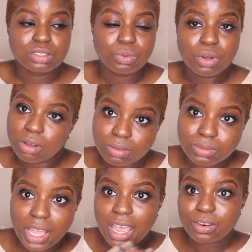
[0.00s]
We'll
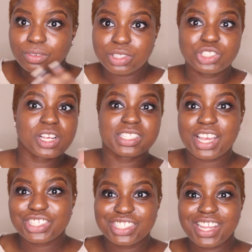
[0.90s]
handle the
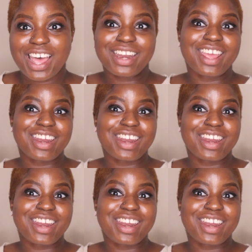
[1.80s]
transaction side,